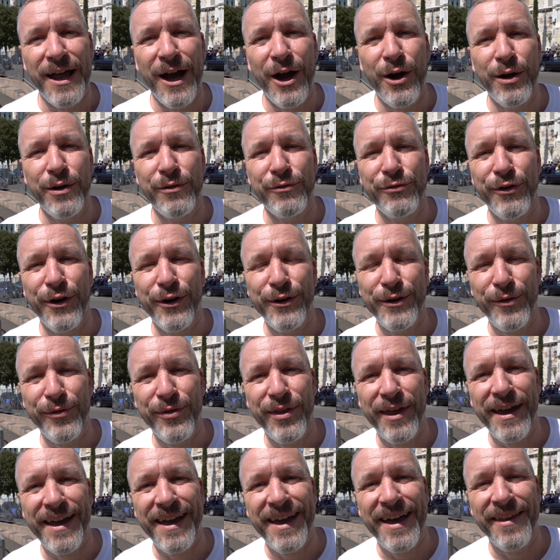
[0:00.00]
In front of
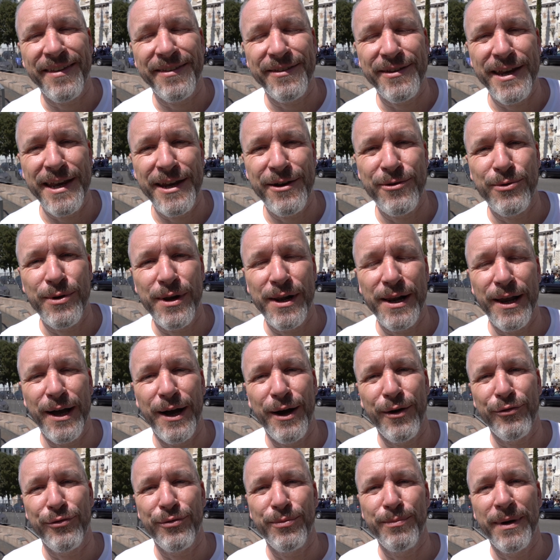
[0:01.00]
the Cathedral
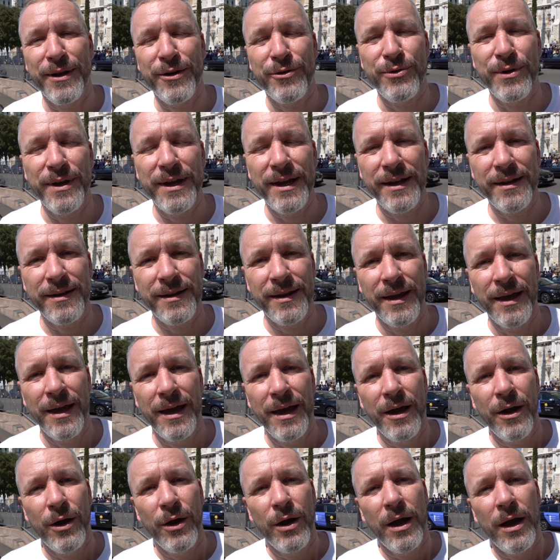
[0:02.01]
of Madrid,
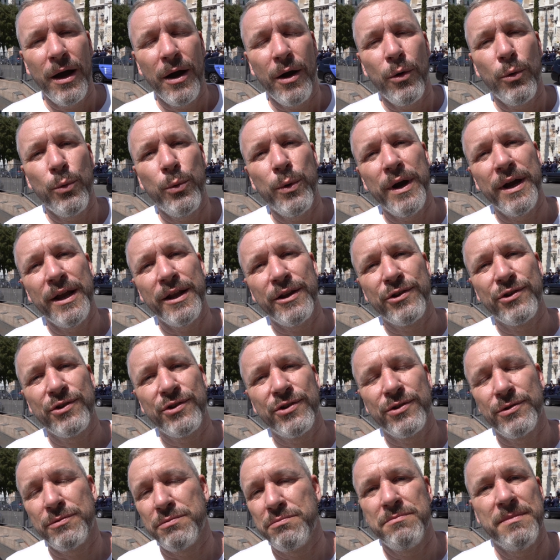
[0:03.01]

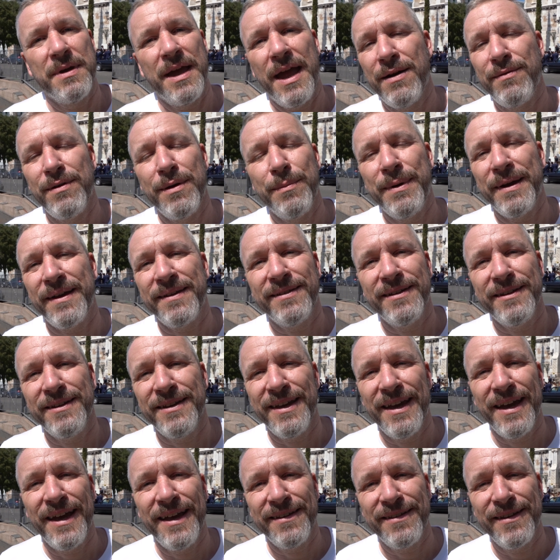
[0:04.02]
which every big city
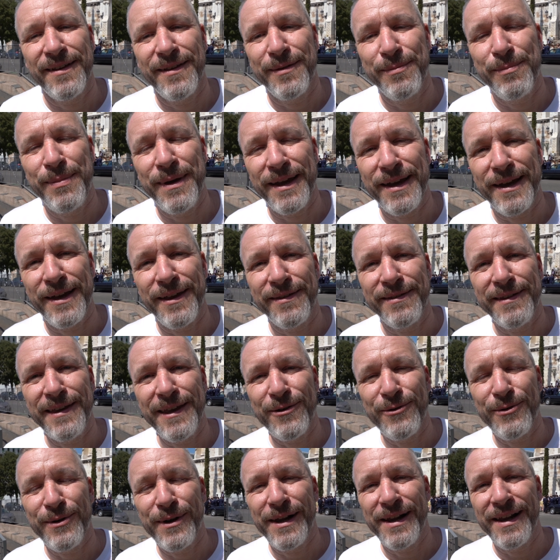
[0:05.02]
has its big
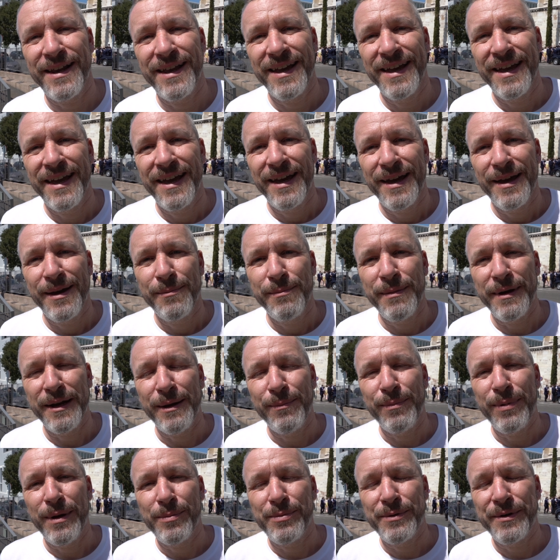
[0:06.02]
cathedral. Many
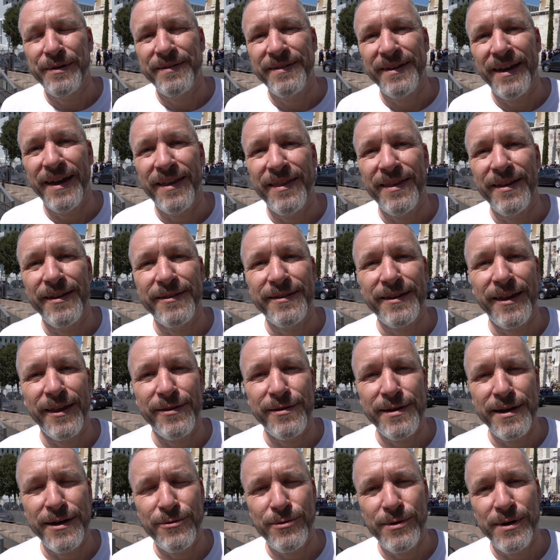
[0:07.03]
people say this
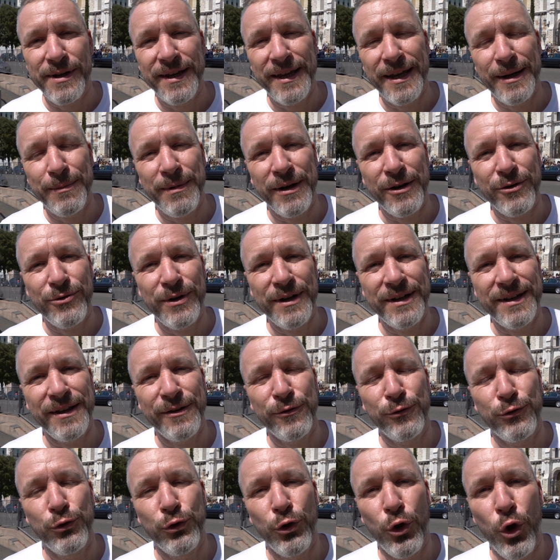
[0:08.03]
cathedral here in Madrid
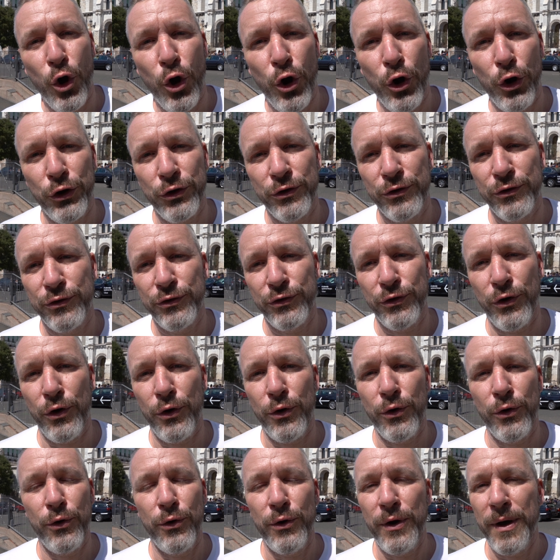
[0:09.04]
is not
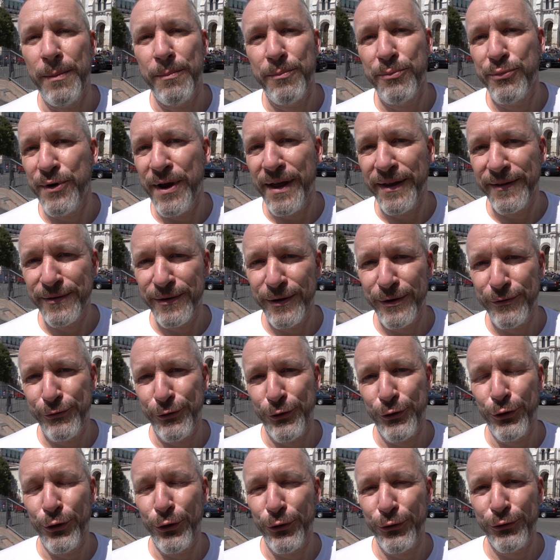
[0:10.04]
so impressive
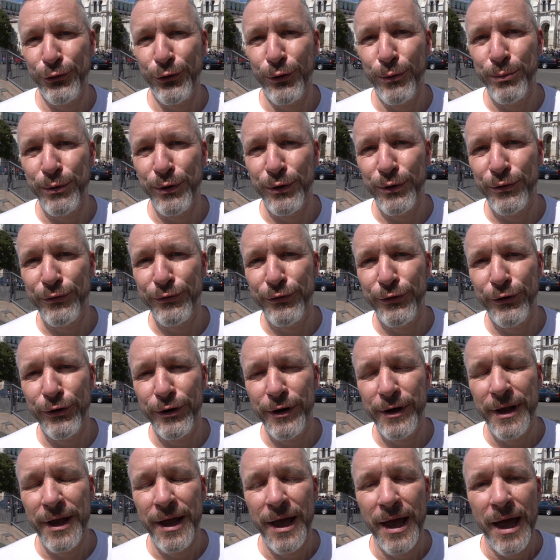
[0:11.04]
or not so
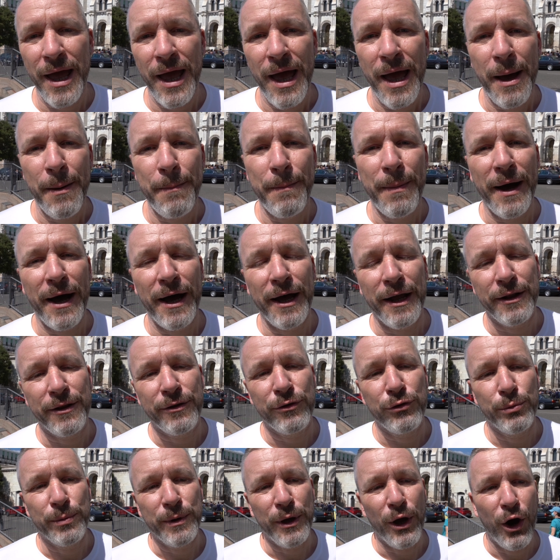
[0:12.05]
beautiful, but
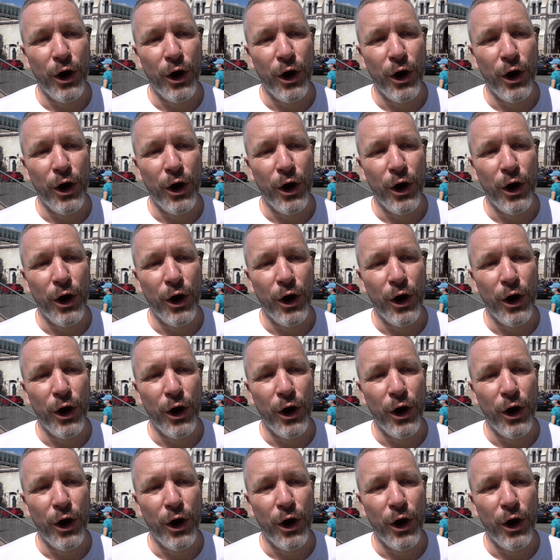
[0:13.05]
to be